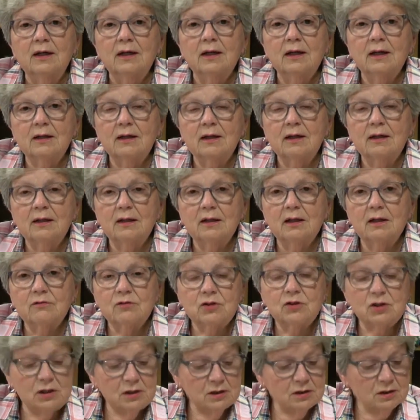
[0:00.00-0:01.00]
and he
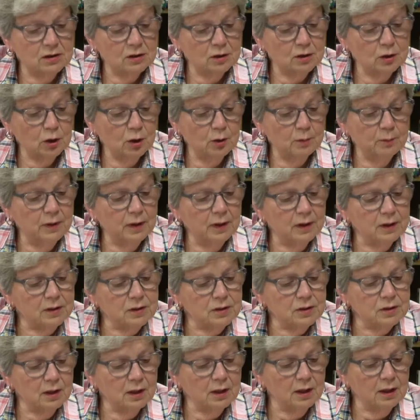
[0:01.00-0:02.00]
loved Jesus so
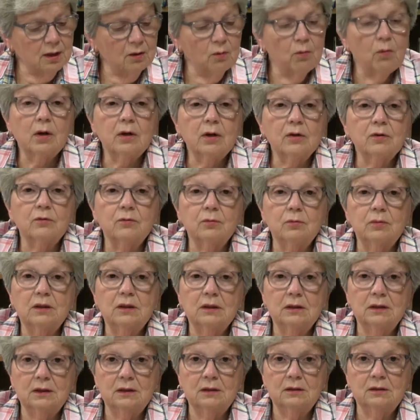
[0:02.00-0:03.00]
much that he was
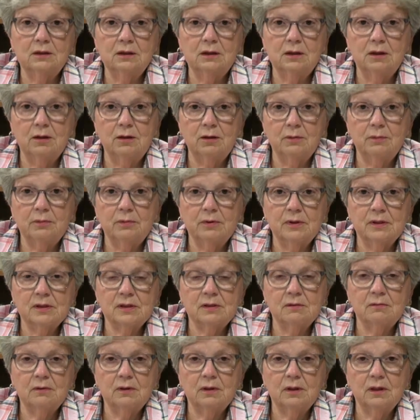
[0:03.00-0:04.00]
willing to go to
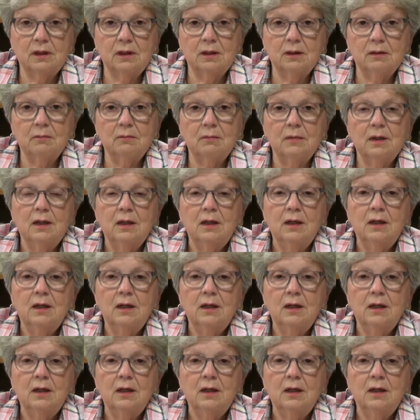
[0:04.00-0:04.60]
prison with him